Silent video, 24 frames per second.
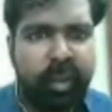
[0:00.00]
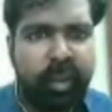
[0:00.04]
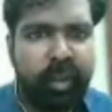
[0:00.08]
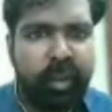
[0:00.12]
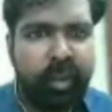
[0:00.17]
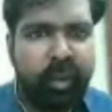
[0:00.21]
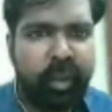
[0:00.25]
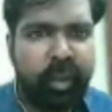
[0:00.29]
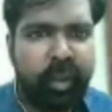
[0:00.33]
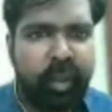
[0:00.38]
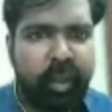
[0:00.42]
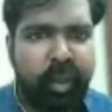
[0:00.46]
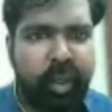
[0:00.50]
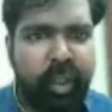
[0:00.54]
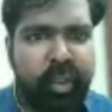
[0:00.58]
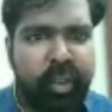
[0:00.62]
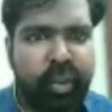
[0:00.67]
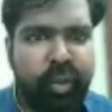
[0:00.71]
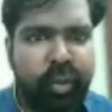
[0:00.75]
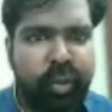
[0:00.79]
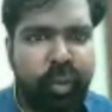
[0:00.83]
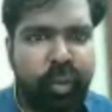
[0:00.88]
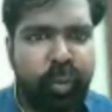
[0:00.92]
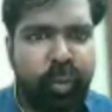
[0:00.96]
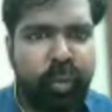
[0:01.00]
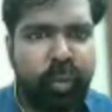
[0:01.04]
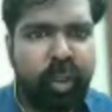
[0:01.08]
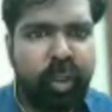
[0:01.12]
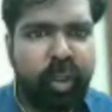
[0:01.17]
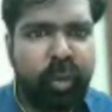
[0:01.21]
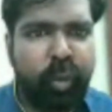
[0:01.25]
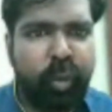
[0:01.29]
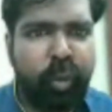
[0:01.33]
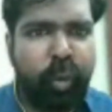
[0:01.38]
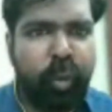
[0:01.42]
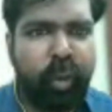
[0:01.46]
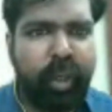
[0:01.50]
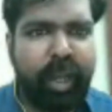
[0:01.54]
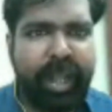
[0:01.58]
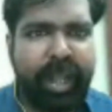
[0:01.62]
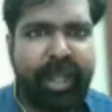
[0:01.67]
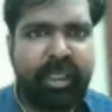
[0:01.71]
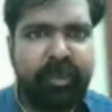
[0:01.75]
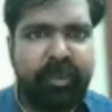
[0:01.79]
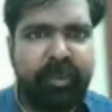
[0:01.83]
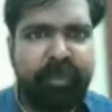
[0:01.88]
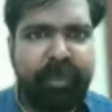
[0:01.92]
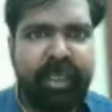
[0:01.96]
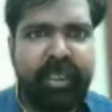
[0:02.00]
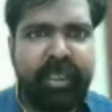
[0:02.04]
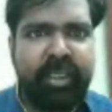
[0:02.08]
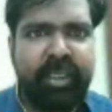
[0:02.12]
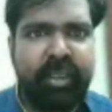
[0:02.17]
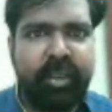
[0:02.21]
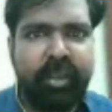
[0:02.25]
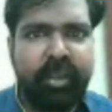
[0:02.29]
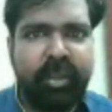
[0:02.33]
rushed through the core aspects,